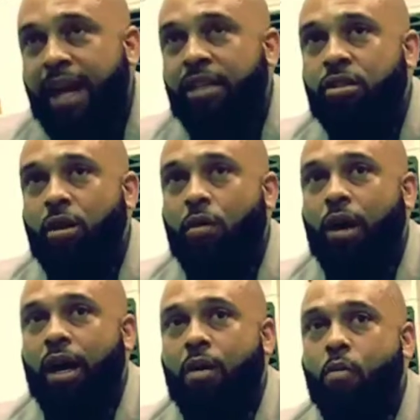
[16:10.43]
And so
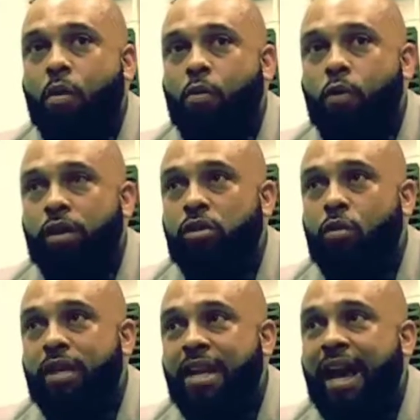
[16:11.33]
what we're
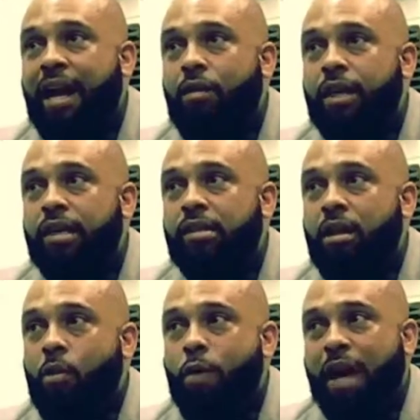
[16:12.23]
doing now is
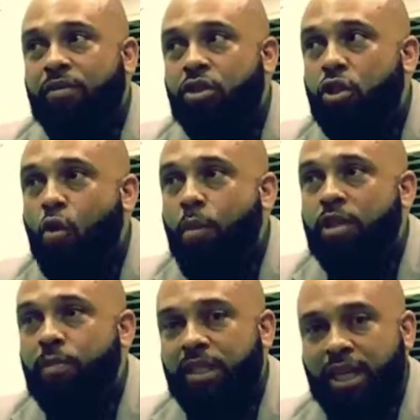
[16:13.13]
we have so
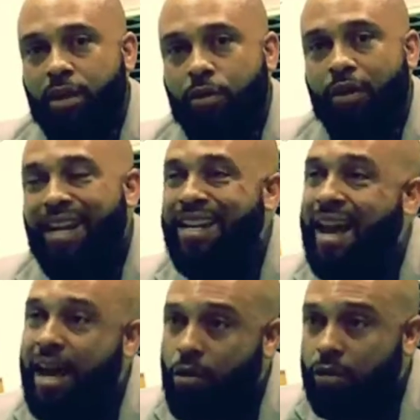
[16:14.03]
much material
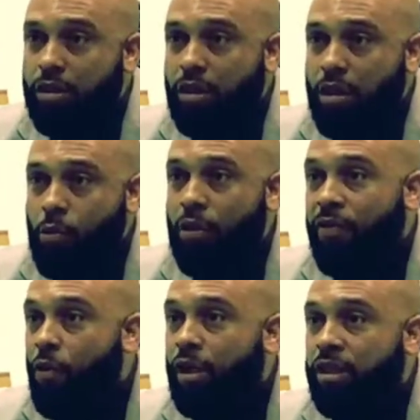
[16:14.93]
in-house, we're
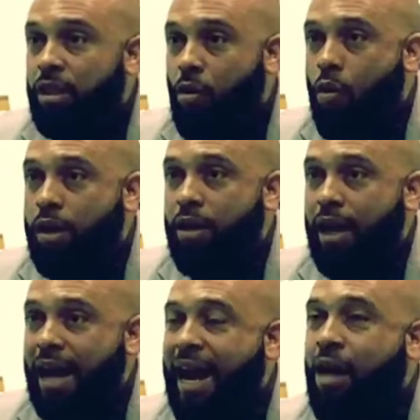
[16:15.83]
focusing on
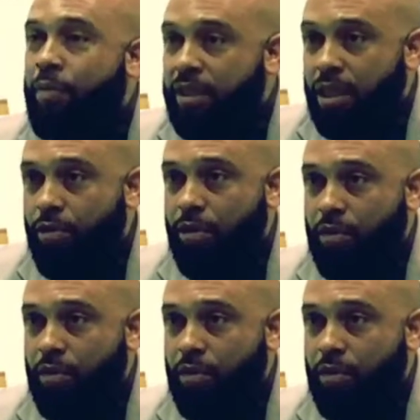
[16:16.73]
our material.